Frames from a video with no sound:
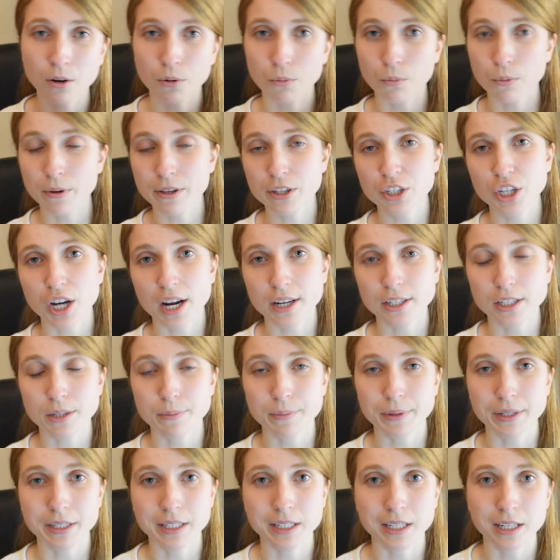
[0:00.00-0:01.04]
with
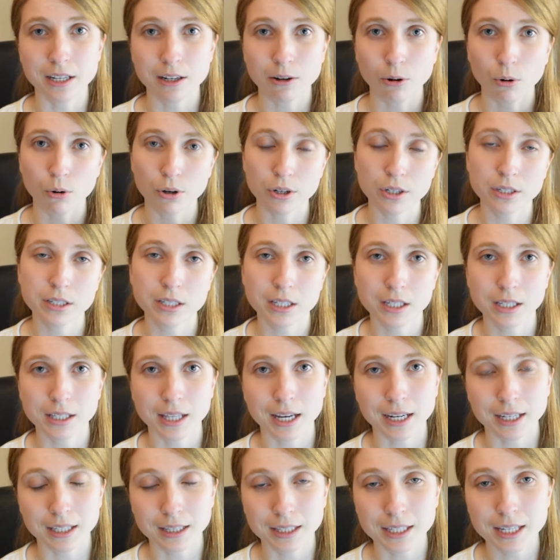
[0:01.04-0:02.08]
ChatGPT in order to
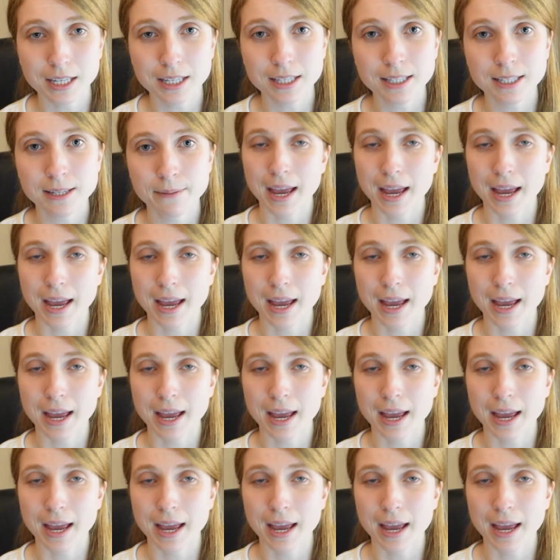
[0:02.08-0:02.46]
collect leads